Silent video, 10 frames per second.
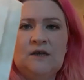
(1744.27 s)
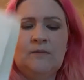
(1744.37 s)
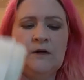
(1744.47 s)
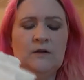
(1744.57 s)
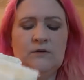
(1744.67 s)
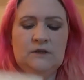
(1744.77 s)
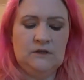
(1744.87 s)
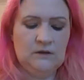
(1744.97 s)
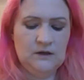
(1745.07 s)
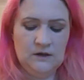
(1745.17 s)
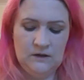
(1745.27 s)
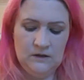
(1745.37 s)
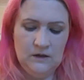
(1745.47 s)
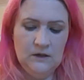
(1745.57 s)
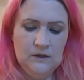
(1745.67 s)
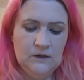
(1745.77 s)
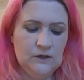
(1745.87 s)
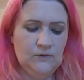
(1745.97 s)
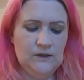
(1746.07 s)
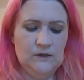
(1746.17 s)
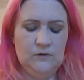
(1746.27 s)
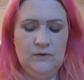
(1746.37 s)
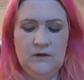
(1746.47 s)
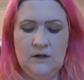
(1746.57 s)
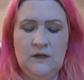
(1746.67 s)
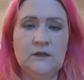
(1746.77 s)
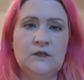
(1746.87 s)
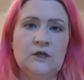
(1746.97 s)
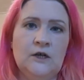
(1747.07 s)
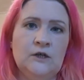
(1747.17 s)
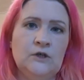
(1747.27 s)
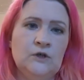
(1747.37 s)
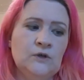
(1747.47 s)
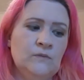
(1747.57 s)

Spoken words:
colour as the linen. So I don't know whether I need to change,